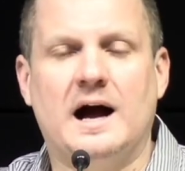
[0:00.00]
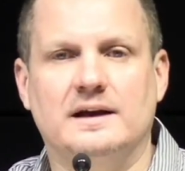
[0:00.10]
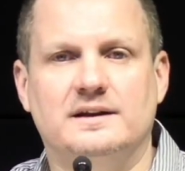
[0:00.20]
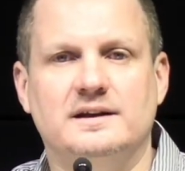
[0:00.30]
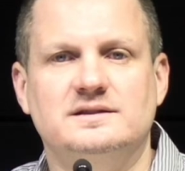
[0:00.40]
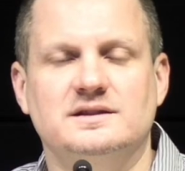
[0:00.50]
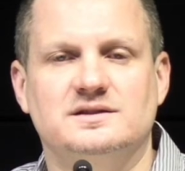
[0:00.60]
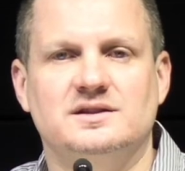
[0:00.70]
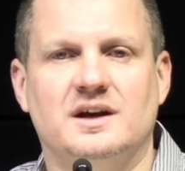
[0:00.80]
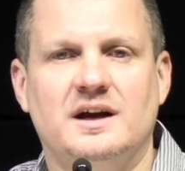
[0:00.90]
this
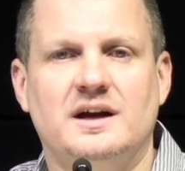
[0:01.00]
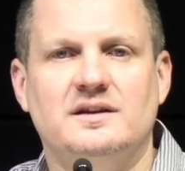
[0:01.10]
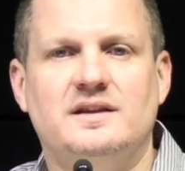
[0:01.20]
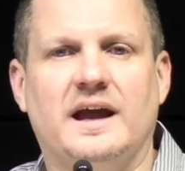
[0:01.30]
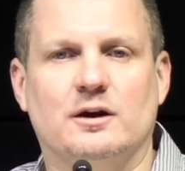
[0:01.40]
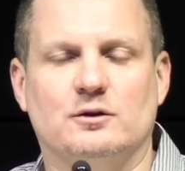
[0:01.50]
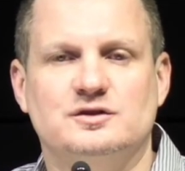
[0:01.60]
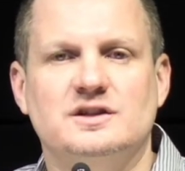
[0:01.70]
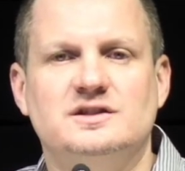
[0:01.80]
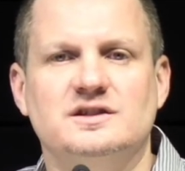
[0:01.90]
is Theos,
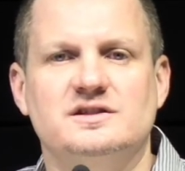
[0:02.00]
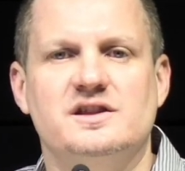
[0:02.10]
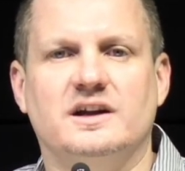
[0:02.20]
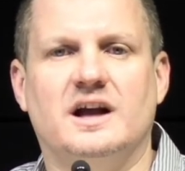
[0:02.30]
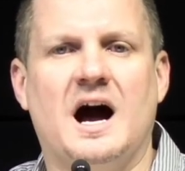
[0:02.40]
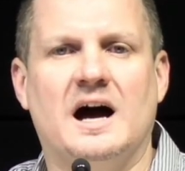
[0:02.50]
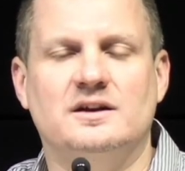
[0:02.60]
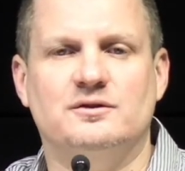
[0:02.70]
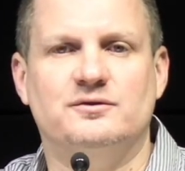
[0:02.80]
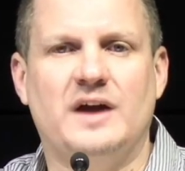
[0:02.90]
this is the God
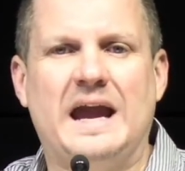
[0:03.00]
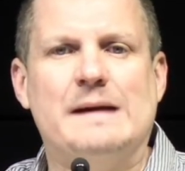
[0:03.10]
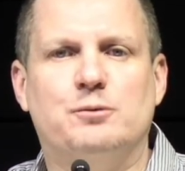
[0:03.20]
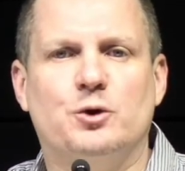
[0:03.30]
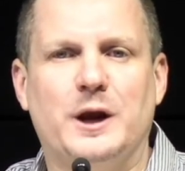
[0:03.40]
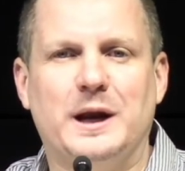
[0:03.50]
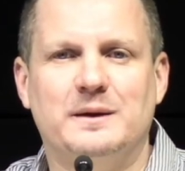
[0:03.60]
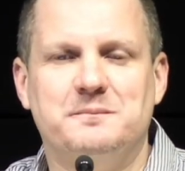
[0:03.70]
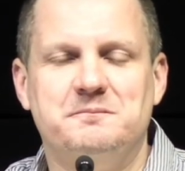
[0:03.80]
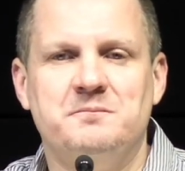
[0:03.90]
of
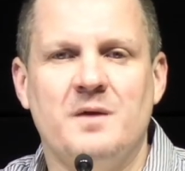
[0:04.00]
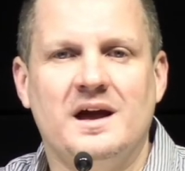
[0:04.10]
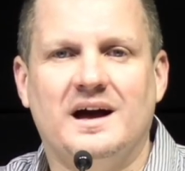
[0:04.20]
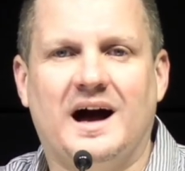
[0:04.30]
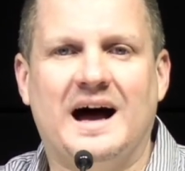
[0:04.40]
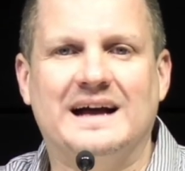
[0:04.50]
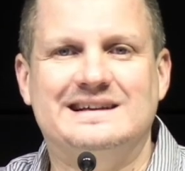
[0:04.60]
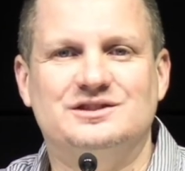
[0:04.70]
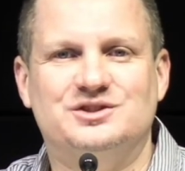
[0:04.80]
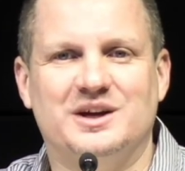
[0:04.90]
Abraham,
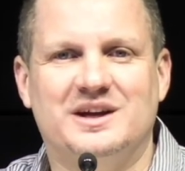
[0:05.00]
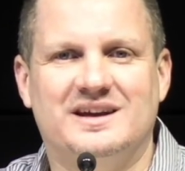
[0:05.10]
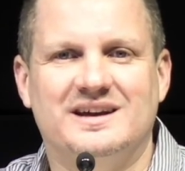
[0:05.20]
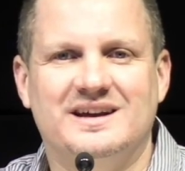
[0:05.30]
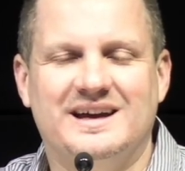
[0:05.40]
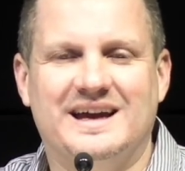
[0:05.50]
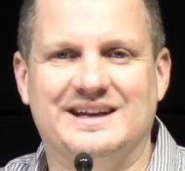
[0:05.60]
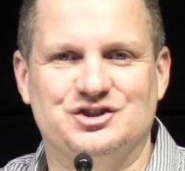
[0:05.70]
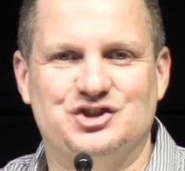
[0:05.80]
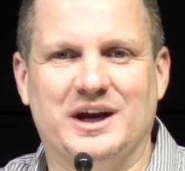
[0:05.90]
Isaac,
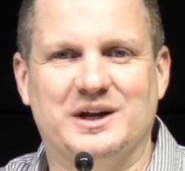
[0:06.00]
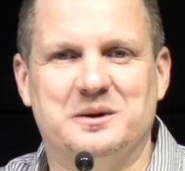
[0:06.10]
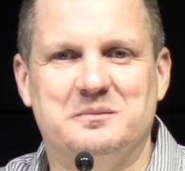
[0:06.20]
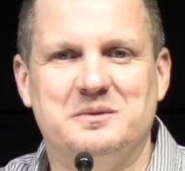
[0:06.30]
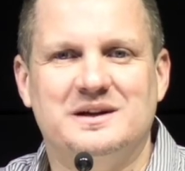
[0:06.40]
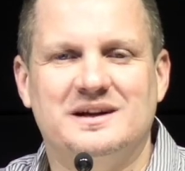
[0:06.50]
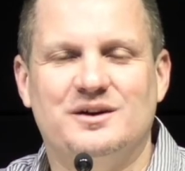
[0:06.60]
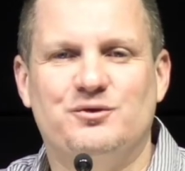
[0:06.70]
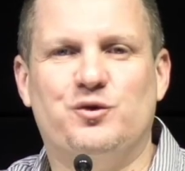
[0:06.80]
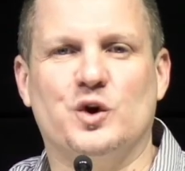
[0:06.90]
and Jacob.
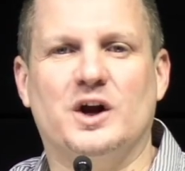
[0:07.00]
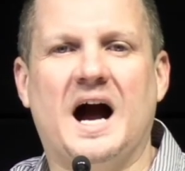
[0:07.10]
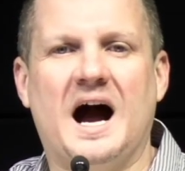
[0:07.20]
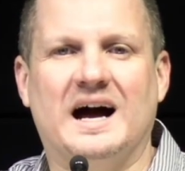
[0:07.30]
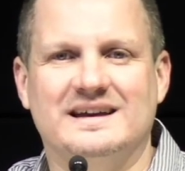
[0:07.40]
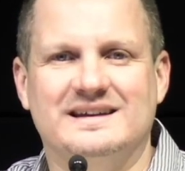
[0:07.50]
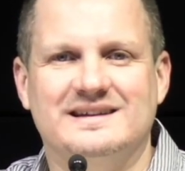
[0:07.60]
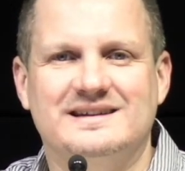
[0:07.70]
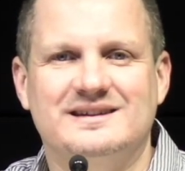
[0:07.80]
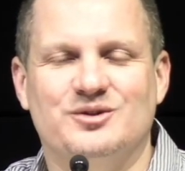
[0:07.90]
For God,
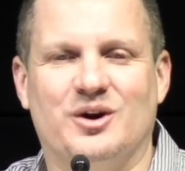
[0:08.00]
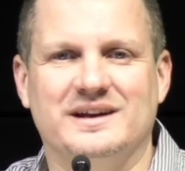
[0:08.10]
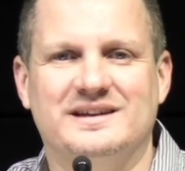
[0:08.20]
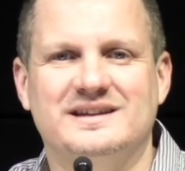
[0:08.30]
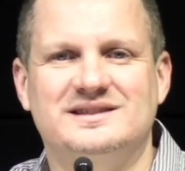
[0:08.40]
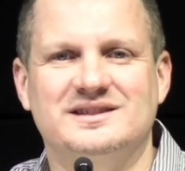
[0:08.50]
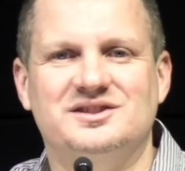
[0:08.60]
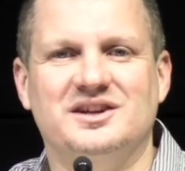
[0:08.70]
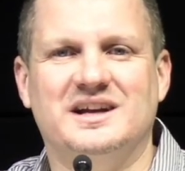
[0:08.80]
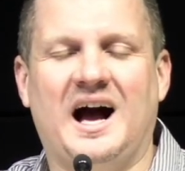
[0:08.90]
right? This is
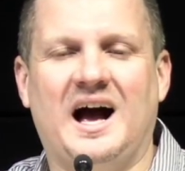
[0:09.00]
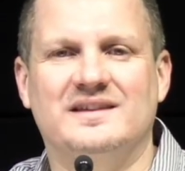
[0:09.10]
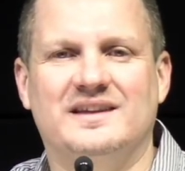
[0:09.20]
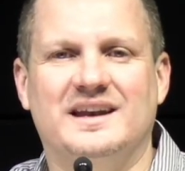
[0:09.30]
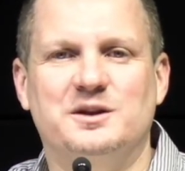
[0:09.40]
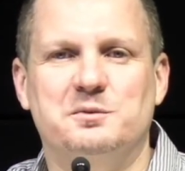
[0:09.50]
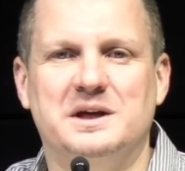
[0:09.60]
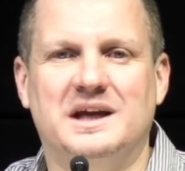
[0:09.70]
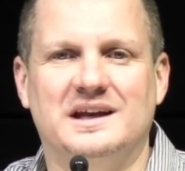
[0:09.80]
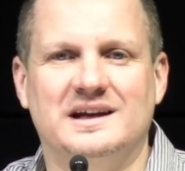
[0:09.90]
the God that in the
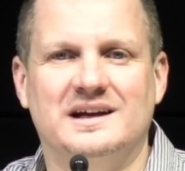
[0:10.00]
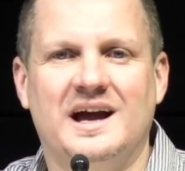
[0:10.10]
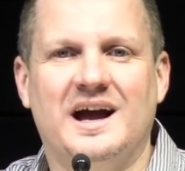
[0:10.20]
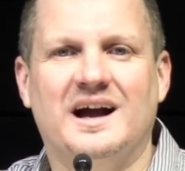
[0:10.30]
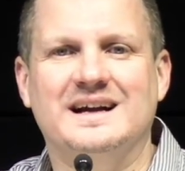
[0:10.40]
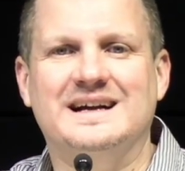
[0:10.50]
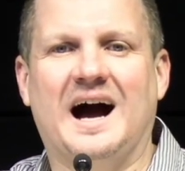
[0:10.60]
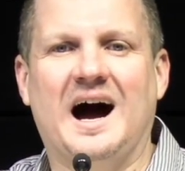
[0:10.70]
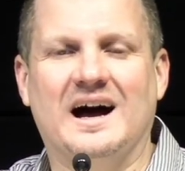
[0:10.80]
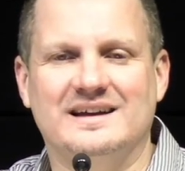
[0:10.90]
beginning,
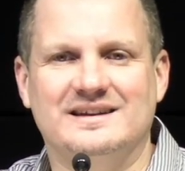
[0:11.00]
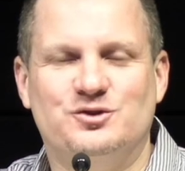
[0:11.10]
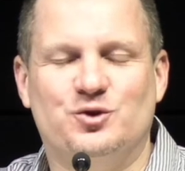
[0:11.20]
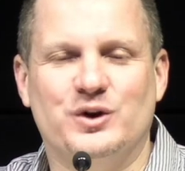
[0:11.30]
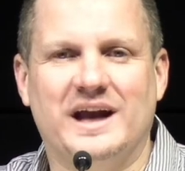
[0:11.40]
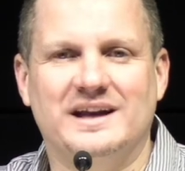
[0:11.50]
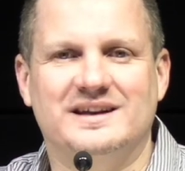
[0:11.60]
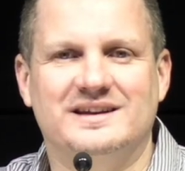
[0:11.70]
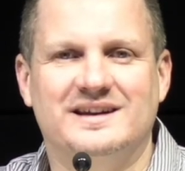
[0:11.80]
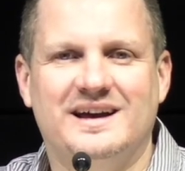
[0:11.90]
God
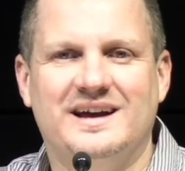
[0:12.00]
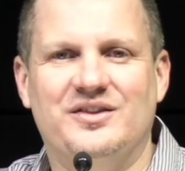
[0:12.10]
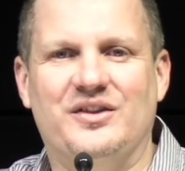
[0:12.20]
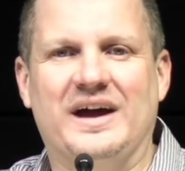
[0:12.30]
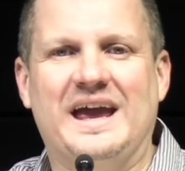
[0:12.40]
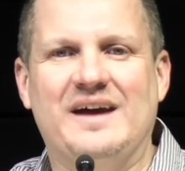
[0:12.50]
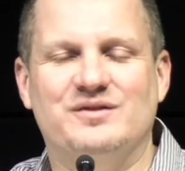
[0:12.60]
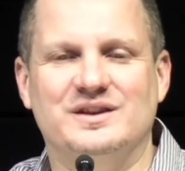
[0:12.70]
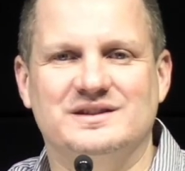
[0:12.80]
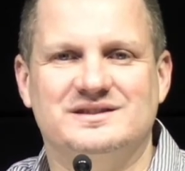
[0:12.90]
created the
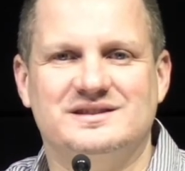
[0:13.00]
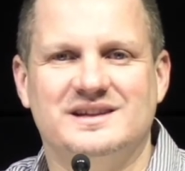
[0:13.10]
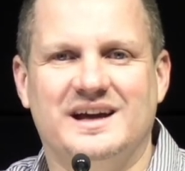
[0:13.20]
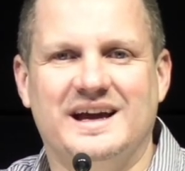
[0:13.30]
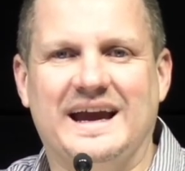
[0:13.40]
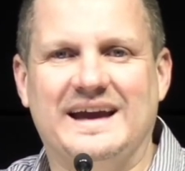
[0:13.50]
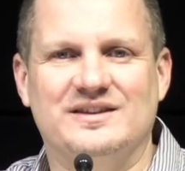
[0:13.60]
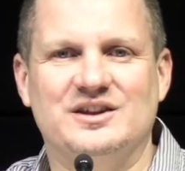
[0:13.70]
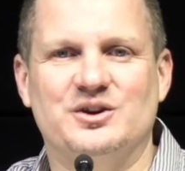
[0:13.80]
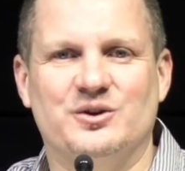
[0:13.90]
heavens and
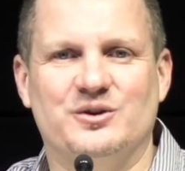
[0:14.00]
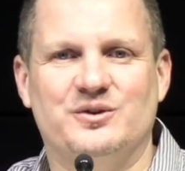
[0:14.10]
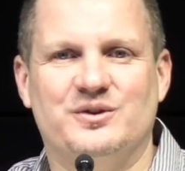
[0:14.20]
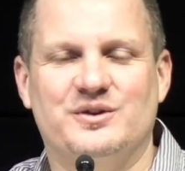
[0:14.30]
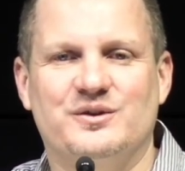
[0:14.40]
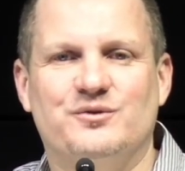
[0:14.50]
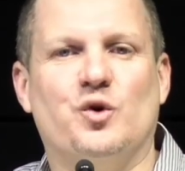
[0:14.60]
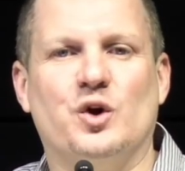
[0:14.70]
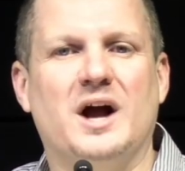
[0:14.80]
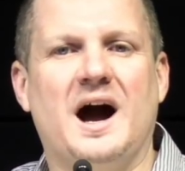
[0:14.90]
the earth. For
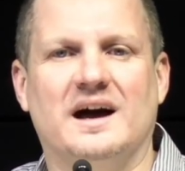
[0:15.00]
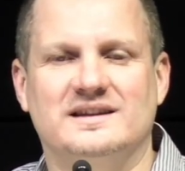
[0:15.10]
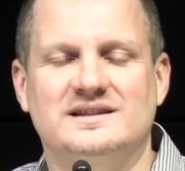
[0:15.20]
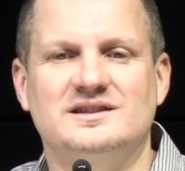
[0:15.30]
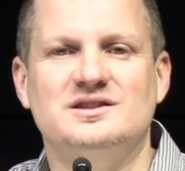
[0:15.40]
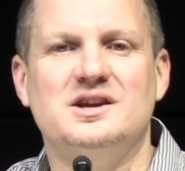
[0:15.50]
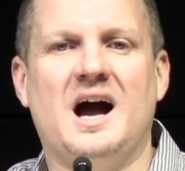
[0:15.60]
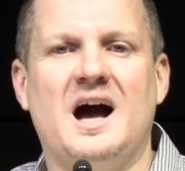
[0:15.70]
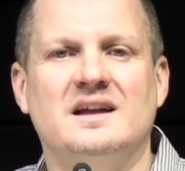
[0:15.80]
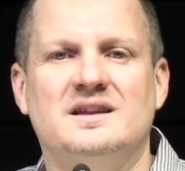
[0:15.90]
God, this is the
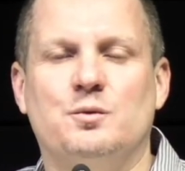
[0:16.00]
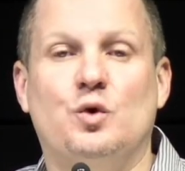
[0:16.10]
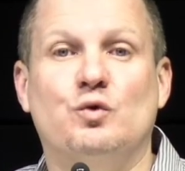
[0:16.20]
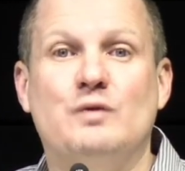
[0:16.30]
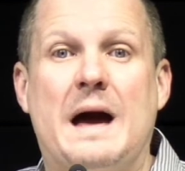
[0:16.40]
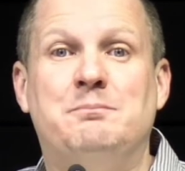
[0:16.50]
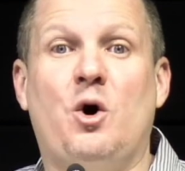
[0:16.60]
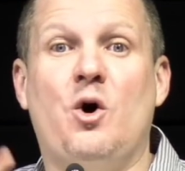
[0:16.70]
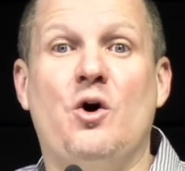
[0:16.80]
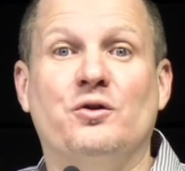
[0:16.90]
God that will wrap
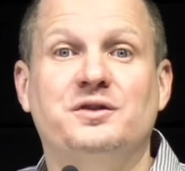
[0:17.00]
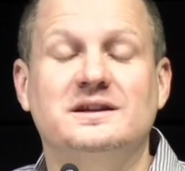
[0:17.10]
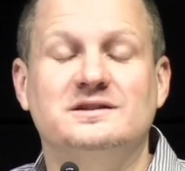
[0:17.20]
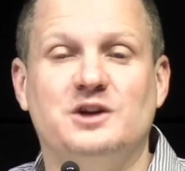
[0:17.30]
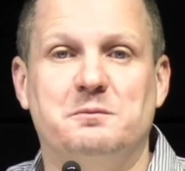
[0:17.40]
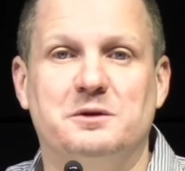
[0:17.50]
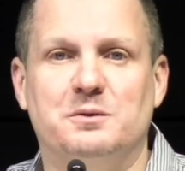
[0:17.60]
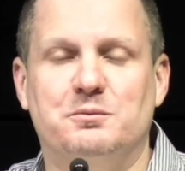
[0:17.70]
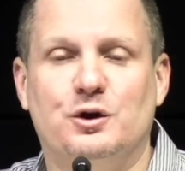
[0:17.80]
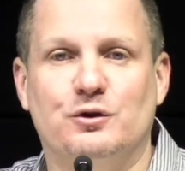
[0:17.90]
all things up in the
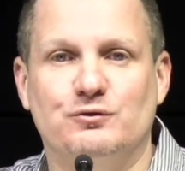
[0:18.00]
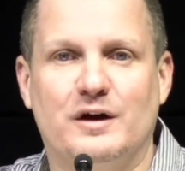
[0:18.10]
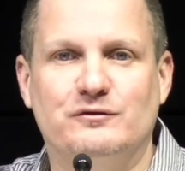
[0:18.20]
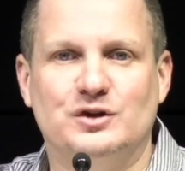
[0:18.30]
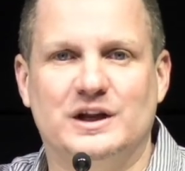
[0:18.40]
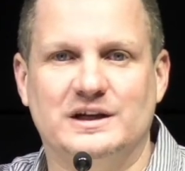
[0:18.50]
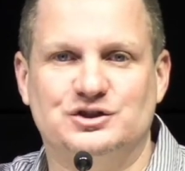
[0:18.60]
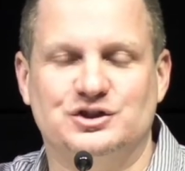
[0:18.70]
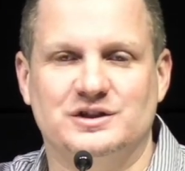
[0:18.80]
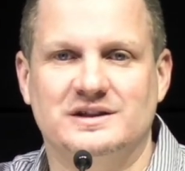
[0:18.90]
book of Revelation.